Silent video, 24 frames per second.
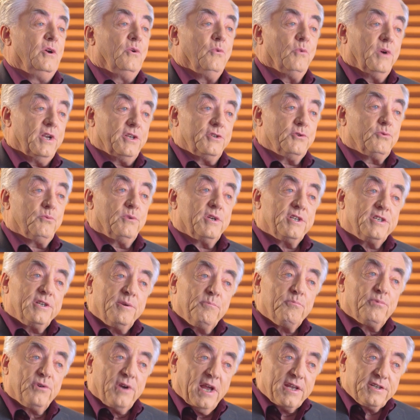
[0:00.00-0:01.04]
which was
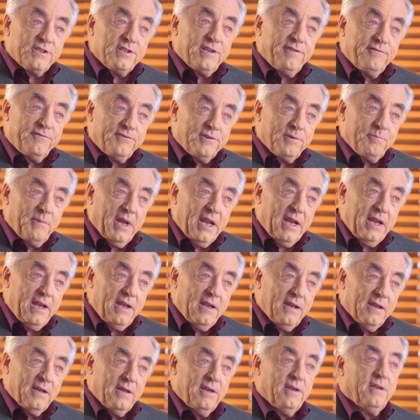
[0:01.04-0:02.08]
impressive to me,
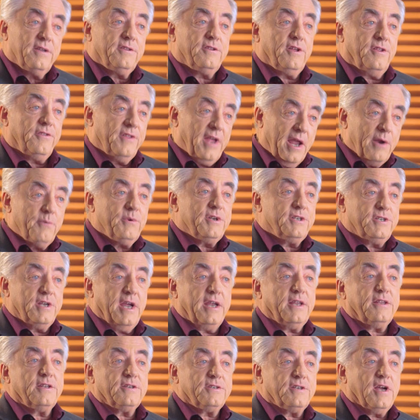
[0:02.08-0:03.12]
that they would
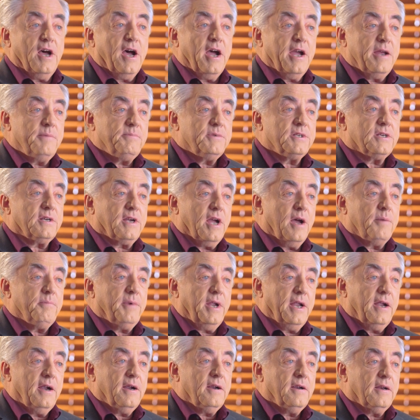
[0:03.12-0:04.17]
take the time to come
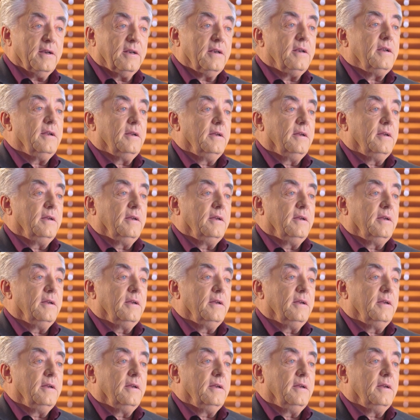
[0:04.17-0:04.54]
here and,